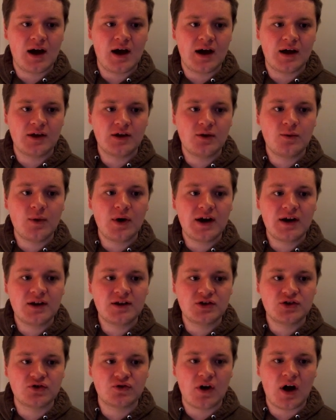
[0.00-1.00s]
You want to
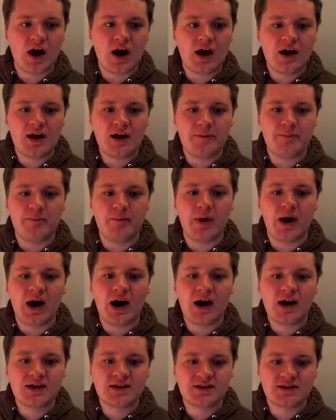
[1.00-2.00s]
draw a
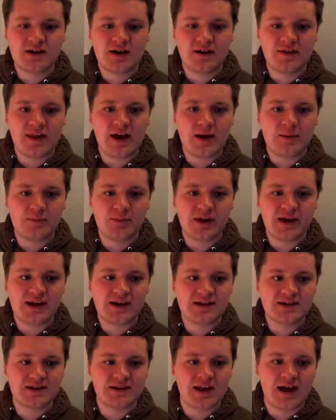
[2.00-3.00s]
box on that blank
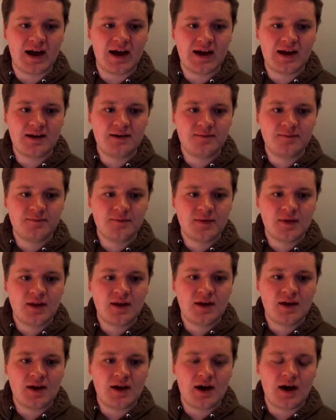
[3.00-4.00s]
slide.
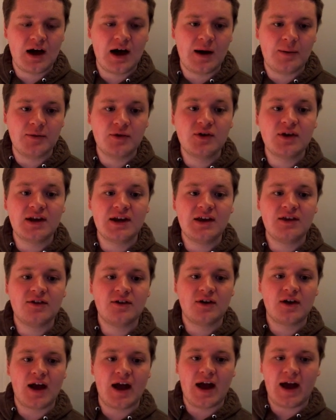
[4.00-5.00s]
You can
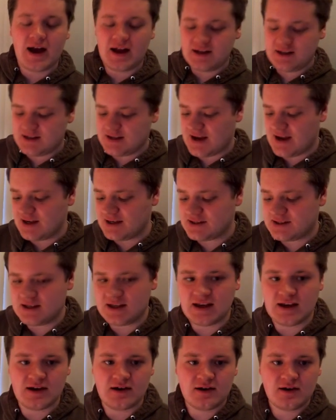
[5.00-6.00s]
either add text
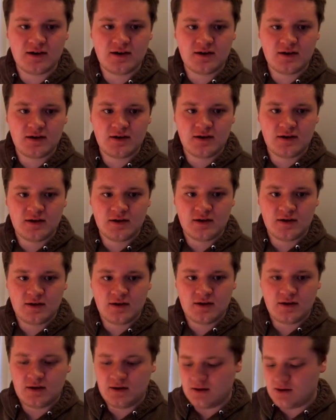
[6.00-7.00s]
here,
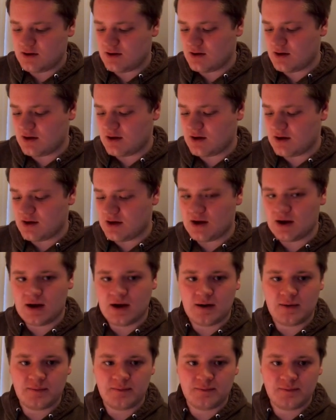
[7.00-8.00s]

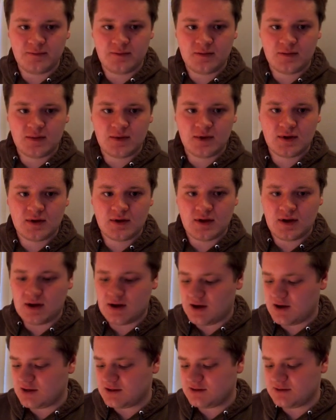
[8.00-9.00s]

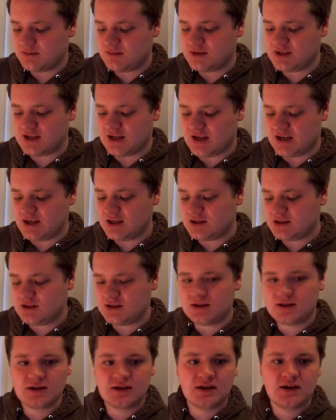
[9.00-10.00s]
awesome
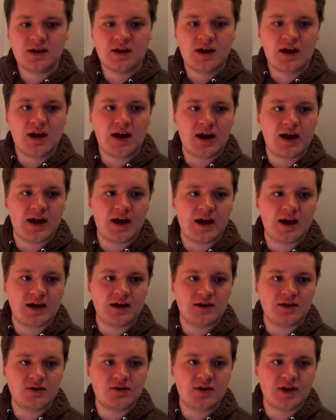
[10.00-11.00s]
text,
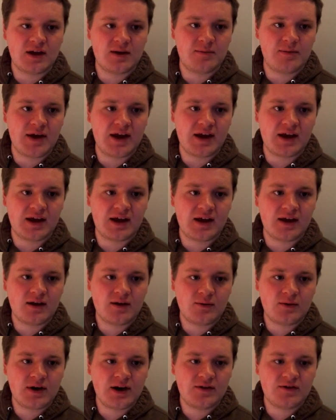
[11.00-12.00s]
and you can make it
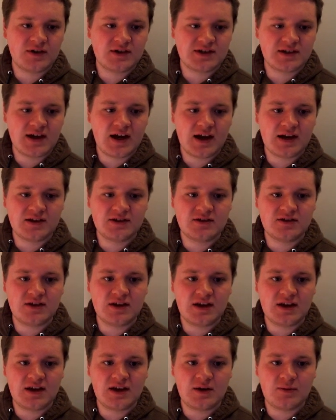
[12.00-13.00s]
whatever size you
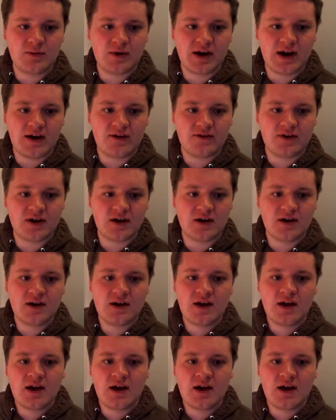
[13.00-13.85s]
need, whatever,